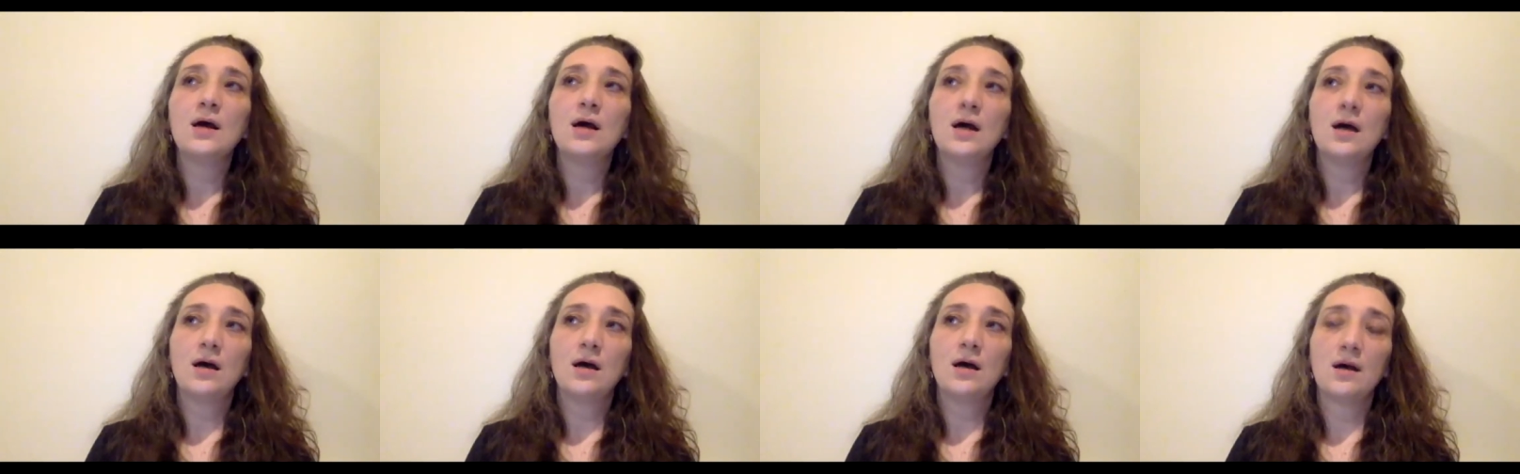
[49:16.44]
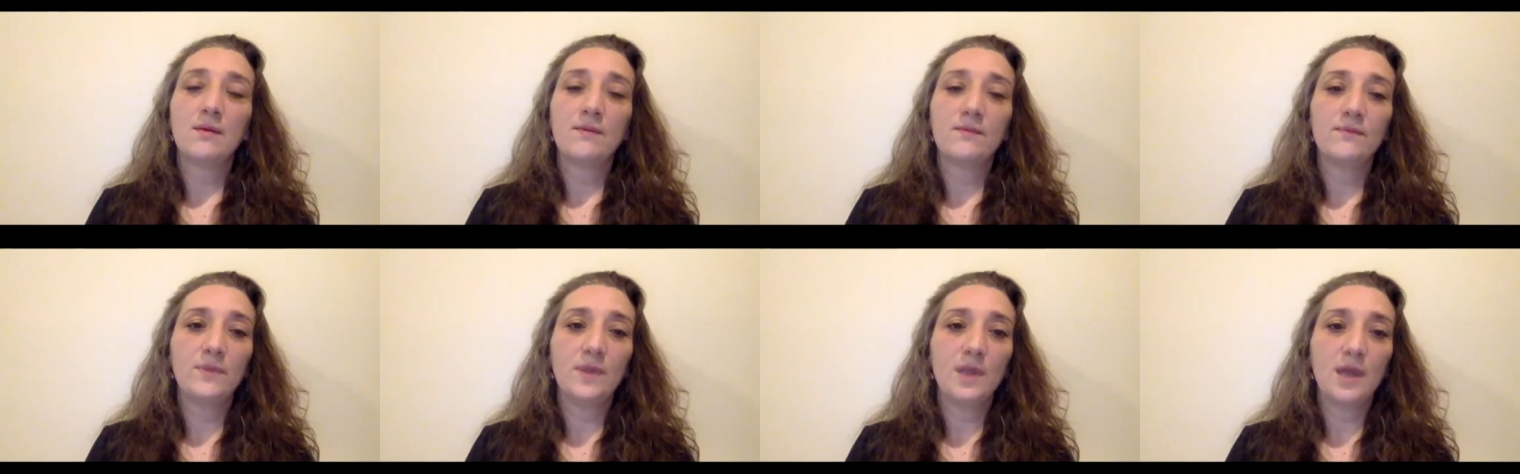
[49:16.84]

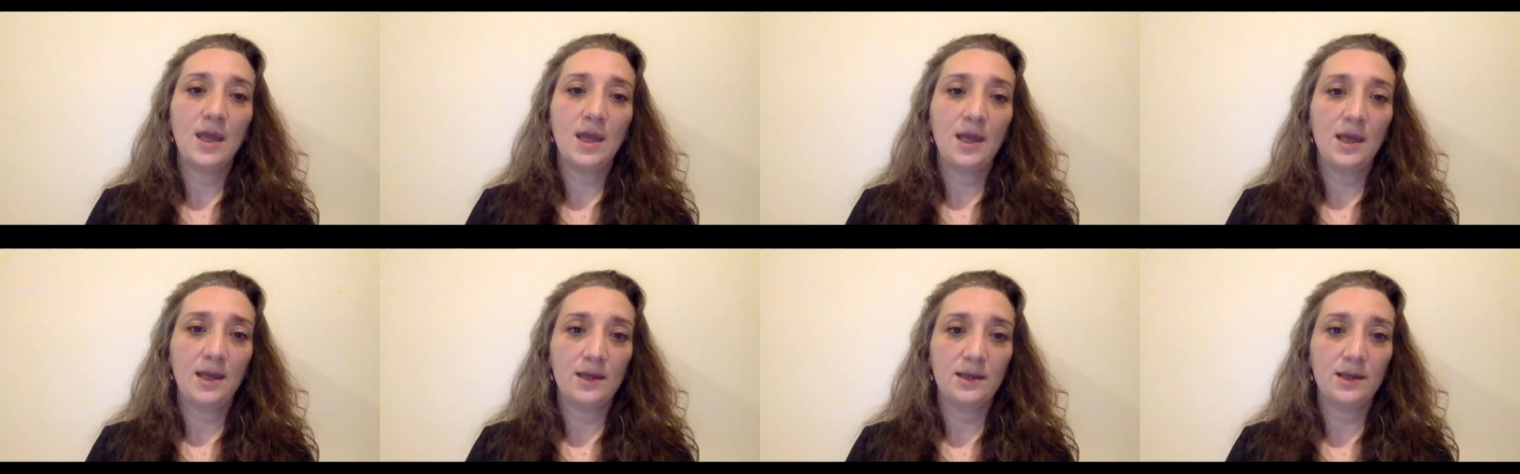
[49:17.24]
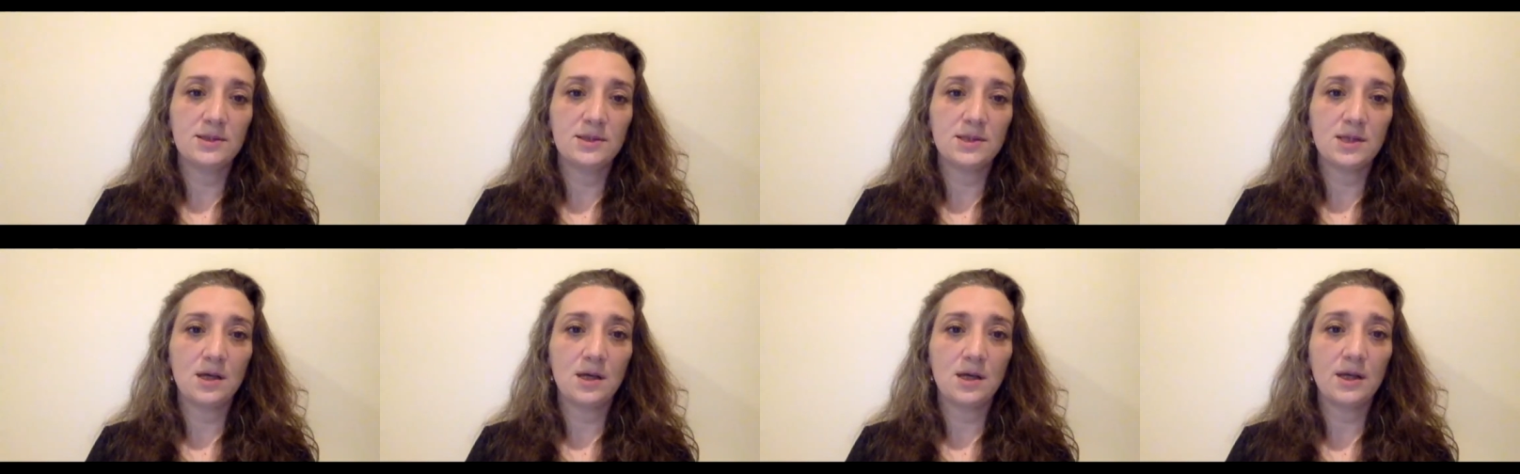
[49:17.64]
um,
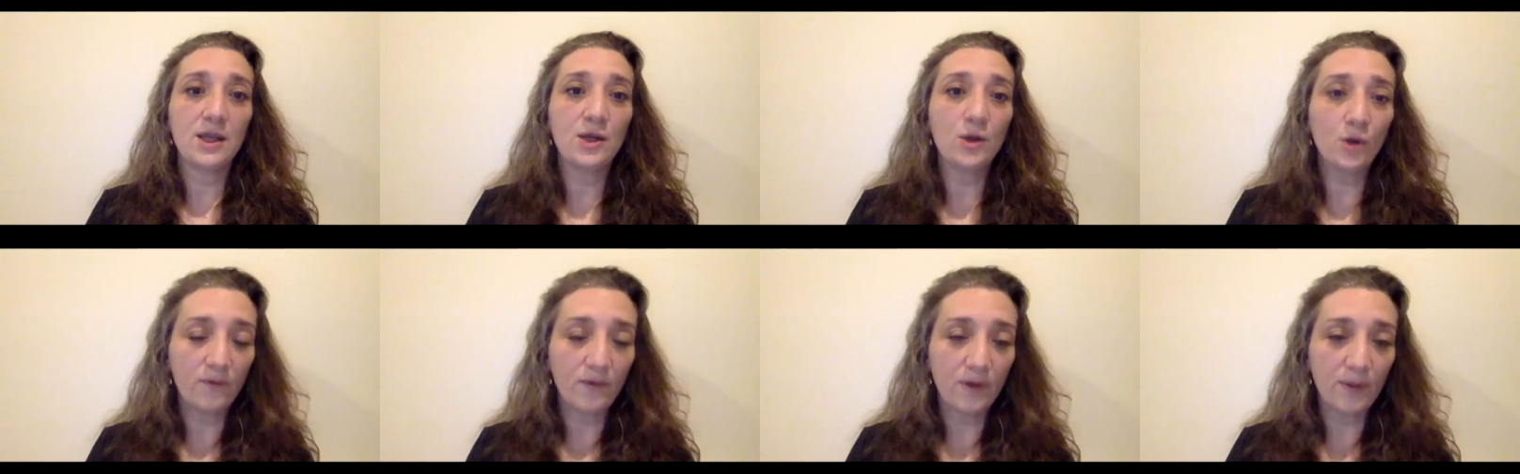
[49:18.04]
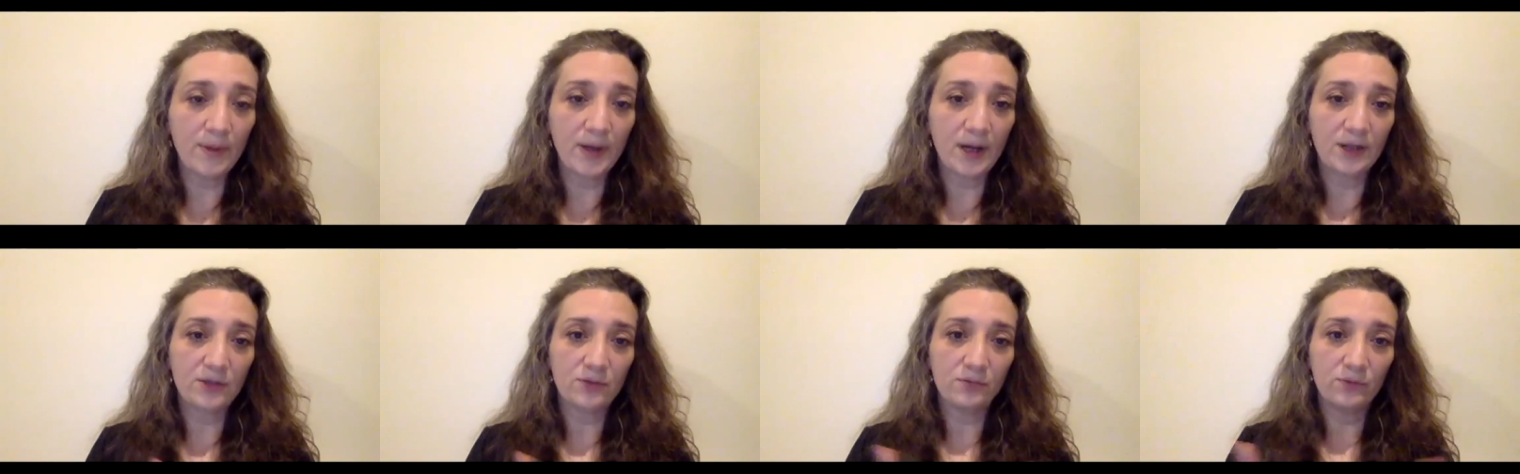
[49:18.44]
and uh,
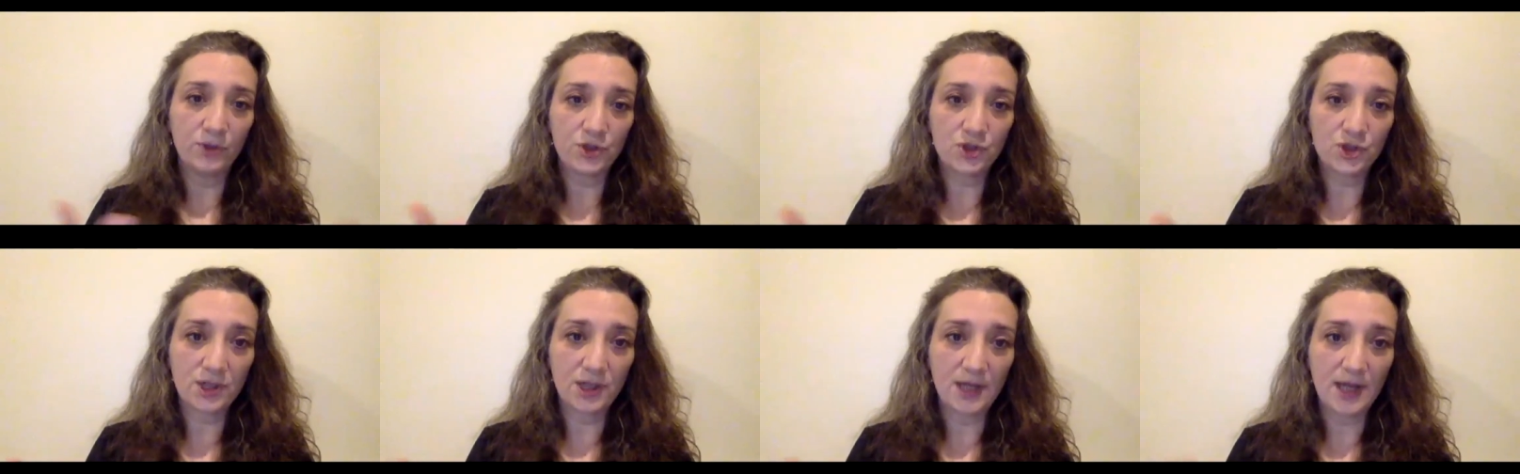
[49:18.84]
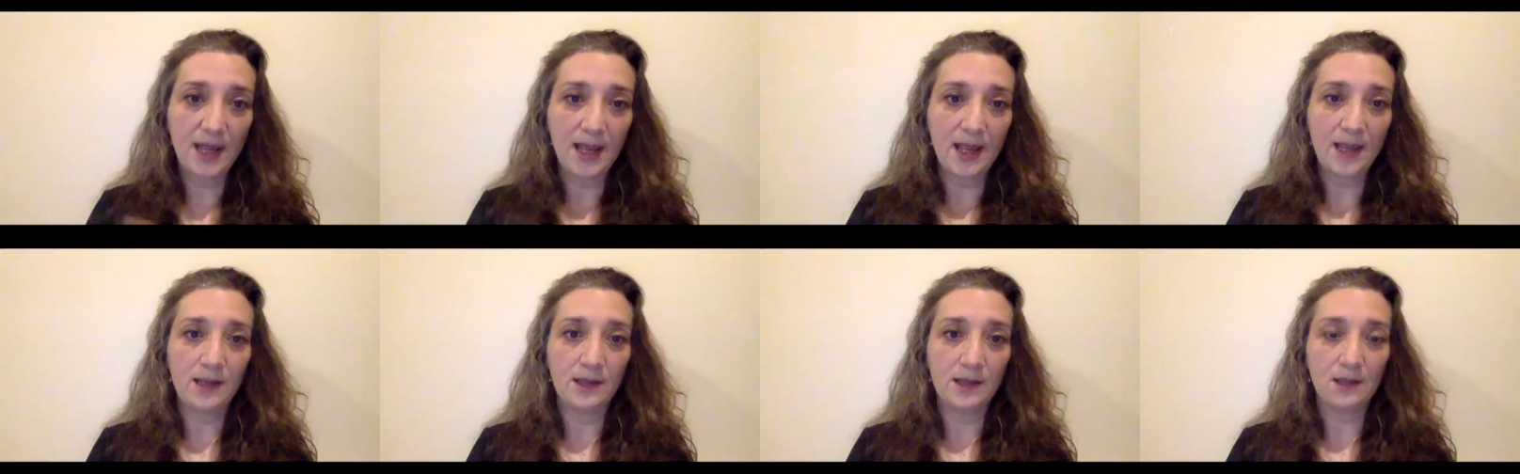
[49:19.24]
Kirovabad, which
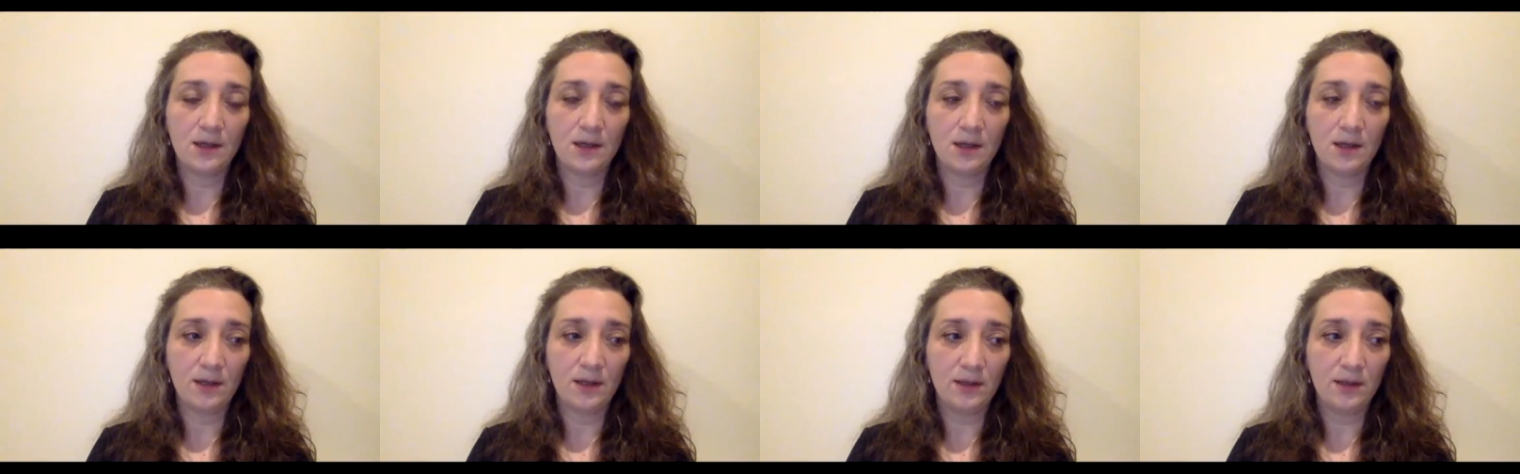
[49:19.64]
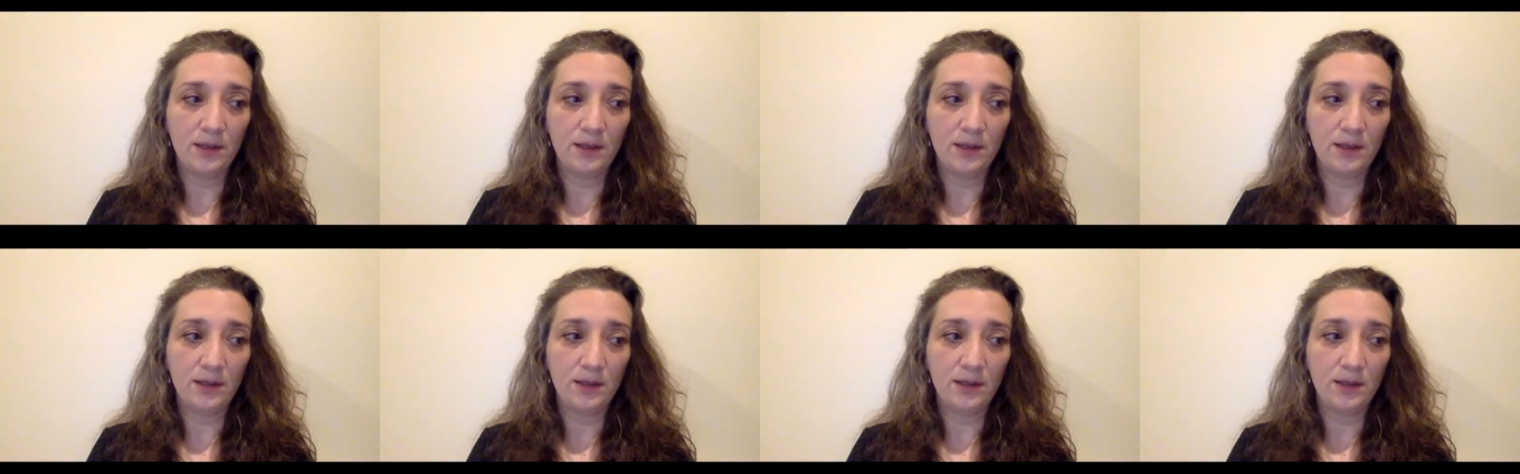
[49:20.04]
today uh,